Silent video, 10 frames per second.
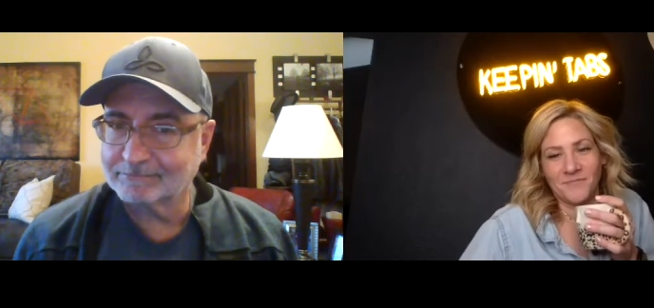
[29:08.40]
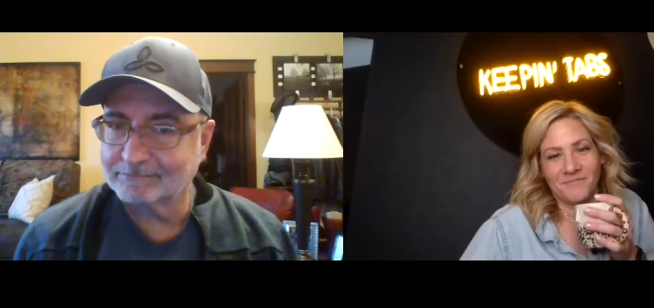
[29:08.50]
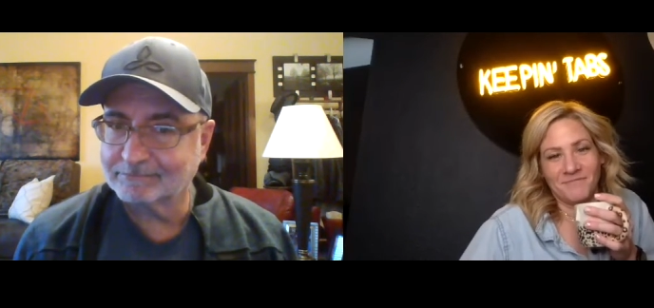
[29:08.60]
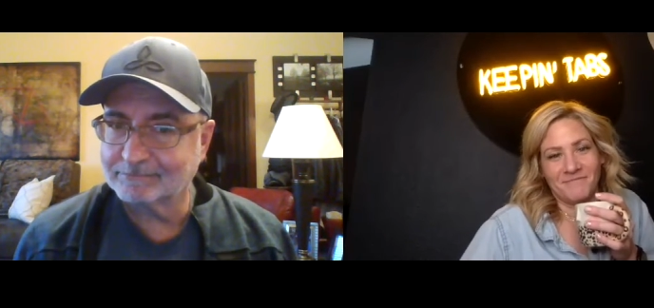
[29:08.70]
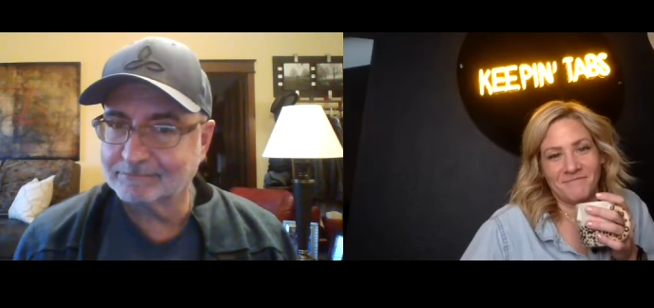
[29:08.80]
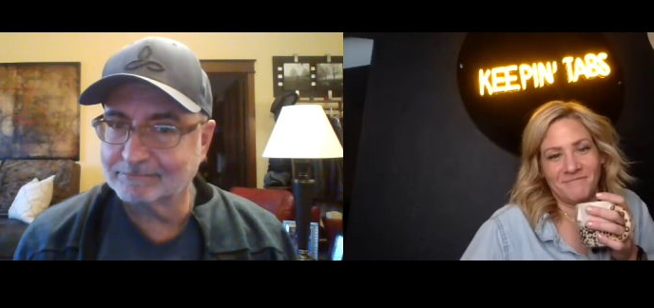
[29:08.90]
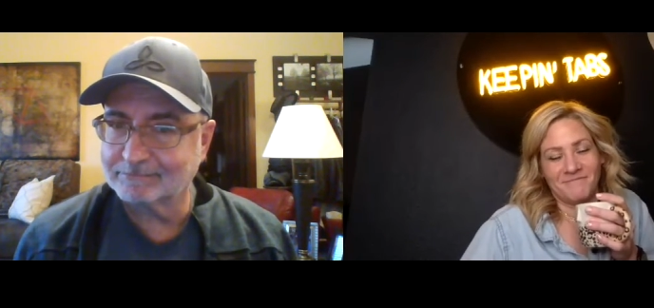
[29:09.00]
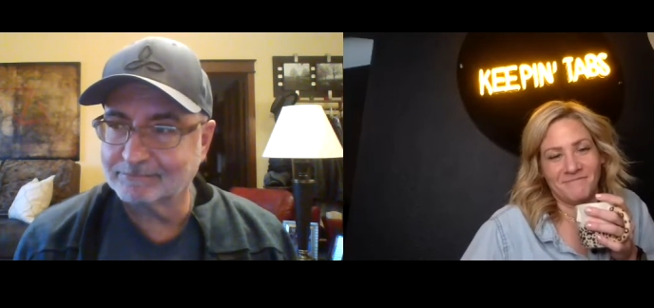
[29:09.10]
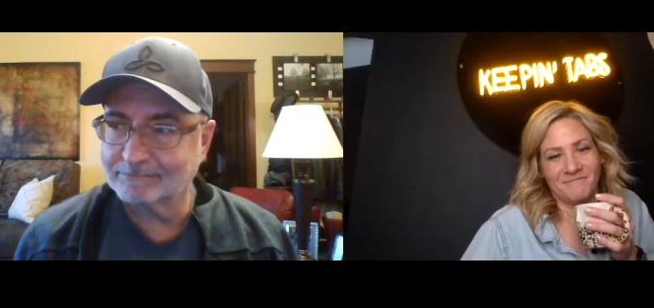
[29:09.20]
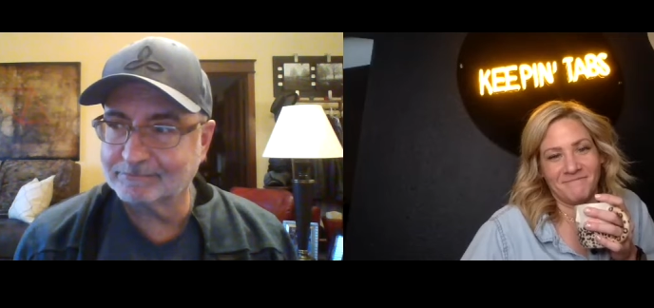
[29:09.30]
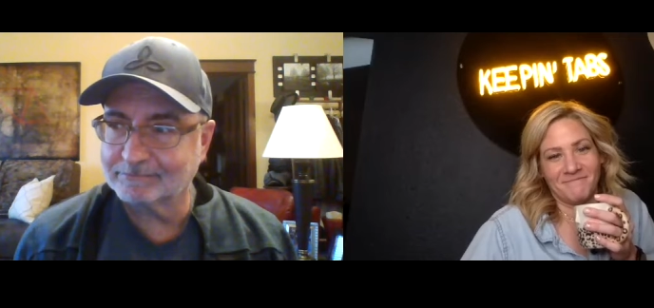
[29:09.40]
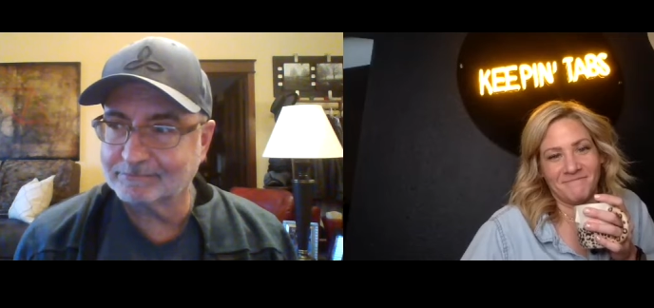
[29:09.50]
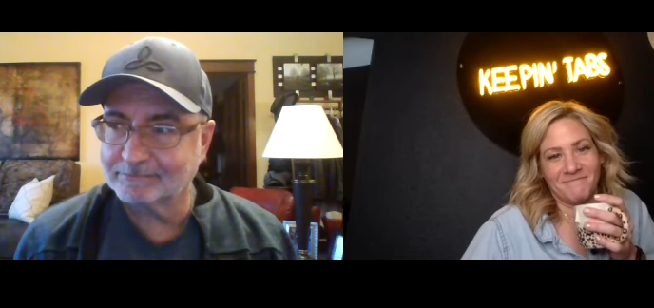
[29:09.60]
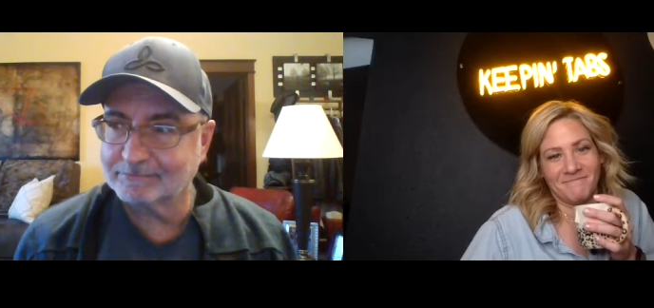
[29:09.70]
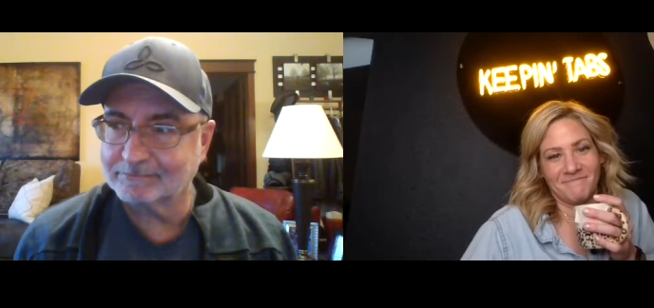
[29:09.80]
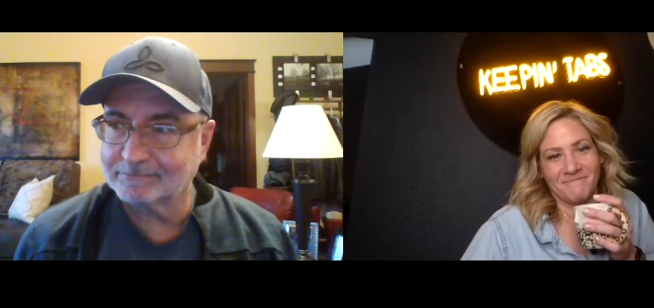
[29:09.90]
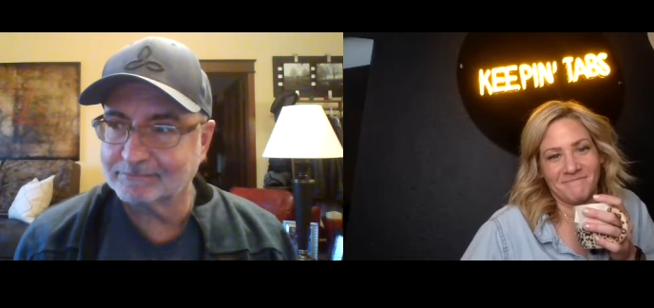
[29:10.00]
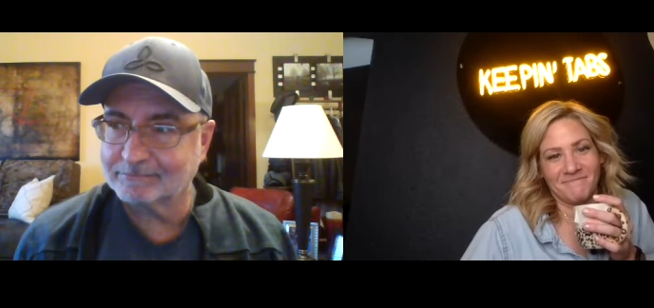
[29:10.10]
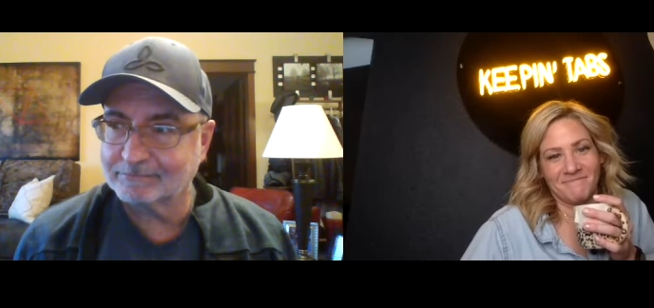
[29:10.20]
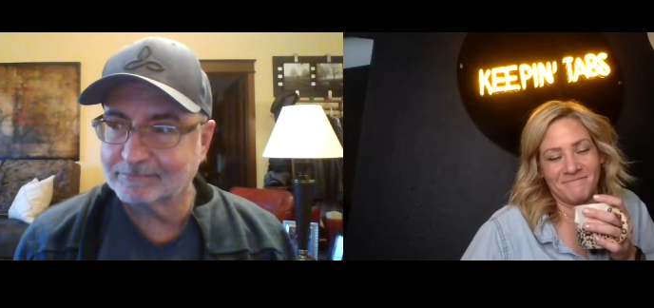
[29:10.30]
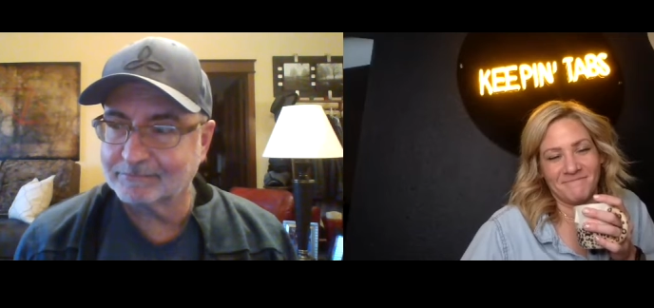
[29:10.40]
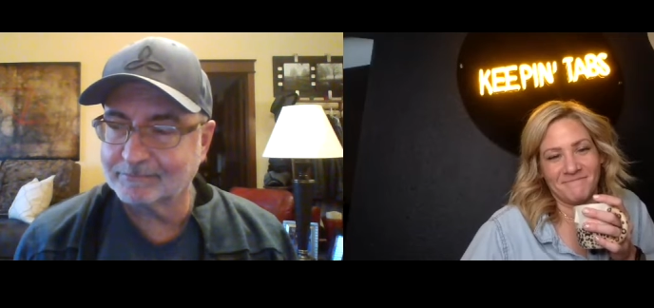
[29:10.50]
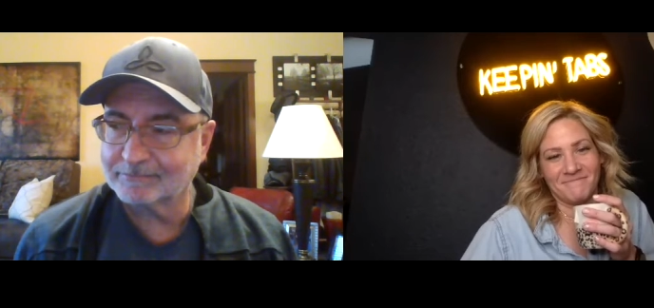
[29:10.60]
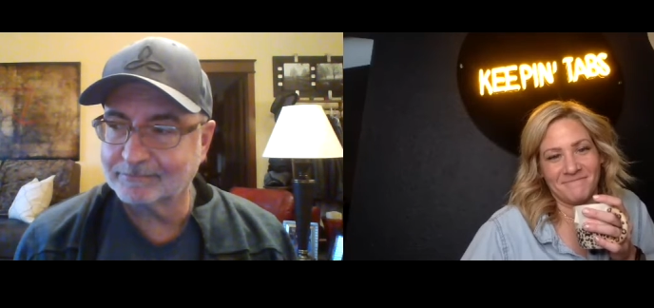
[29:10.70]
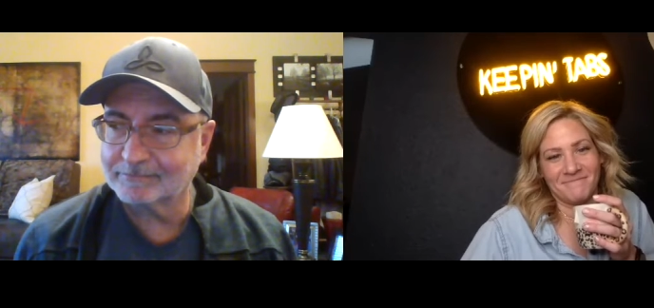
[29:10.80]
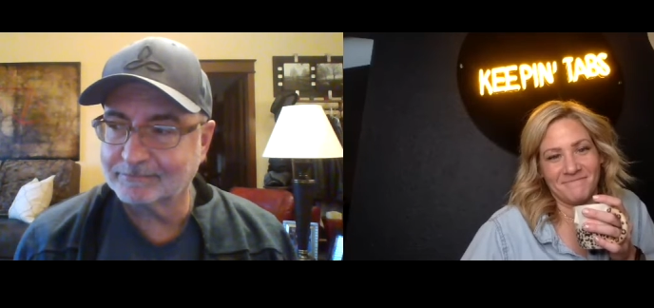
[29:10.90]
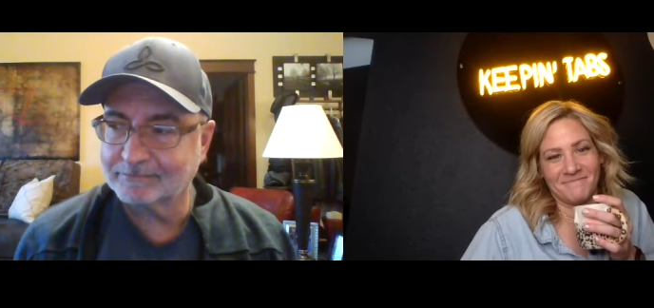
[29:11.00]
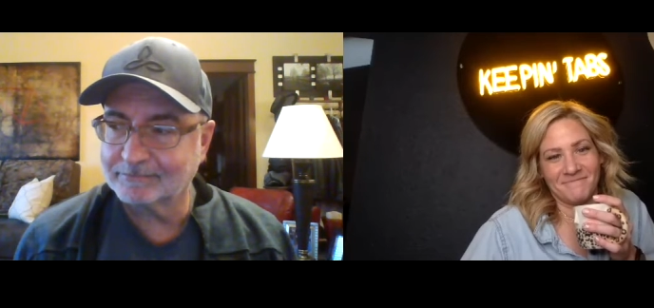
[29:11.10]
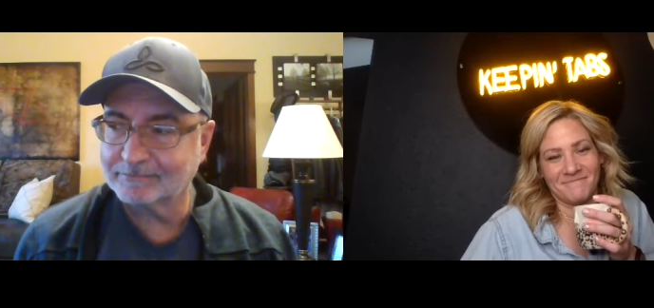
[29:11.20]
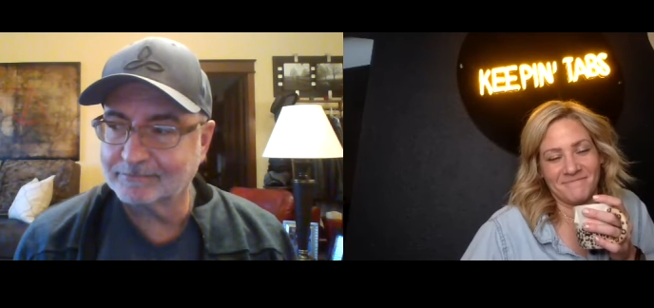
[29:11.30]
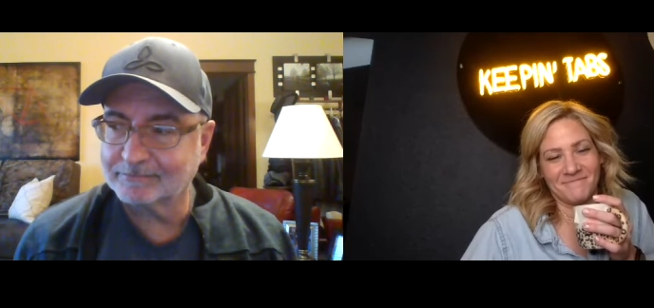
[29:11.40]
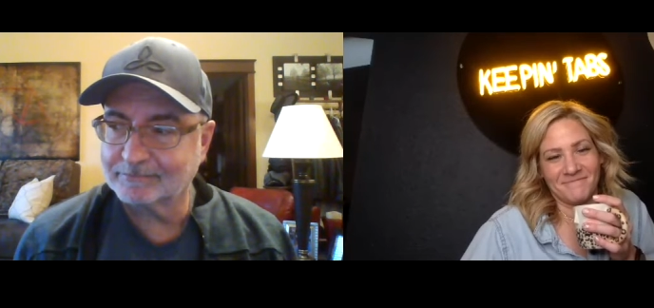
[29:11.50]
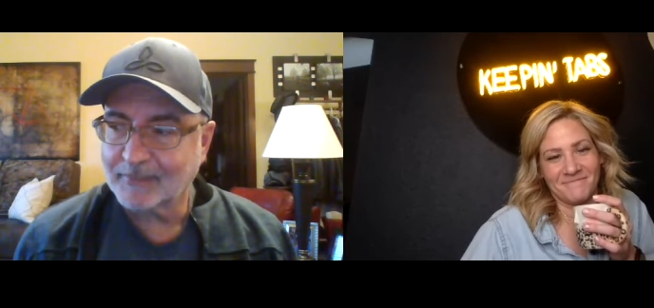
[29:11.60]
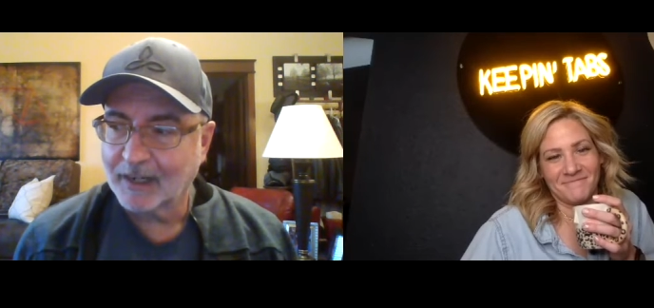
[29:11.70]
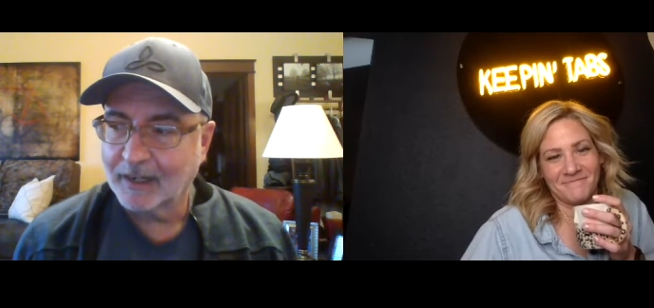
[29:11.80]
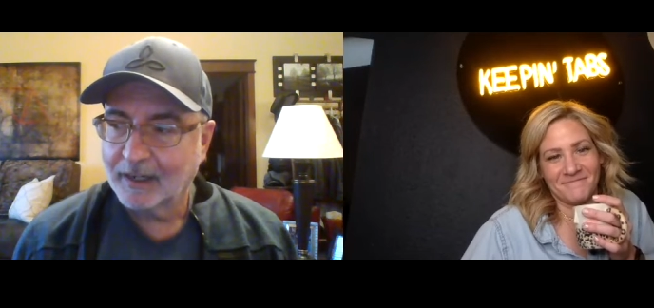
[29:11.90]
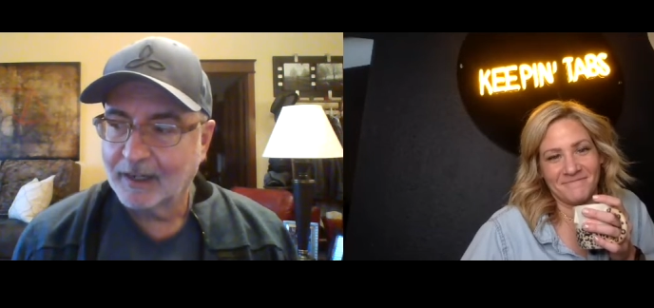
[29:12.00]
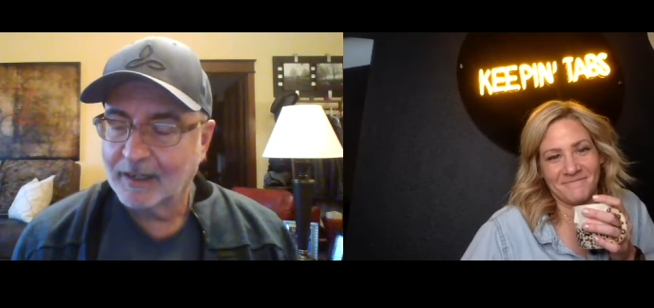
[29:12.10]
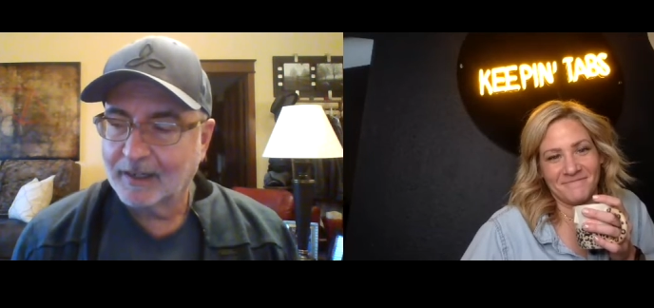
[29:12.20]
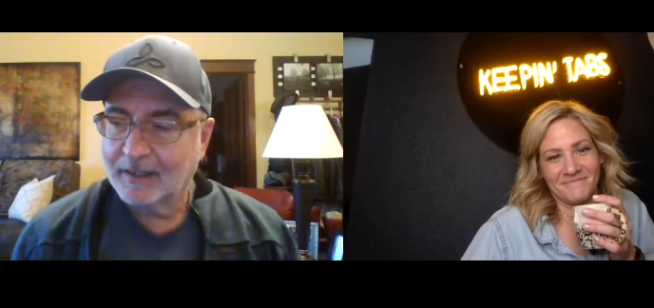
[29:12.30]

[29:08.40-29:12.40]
(silence)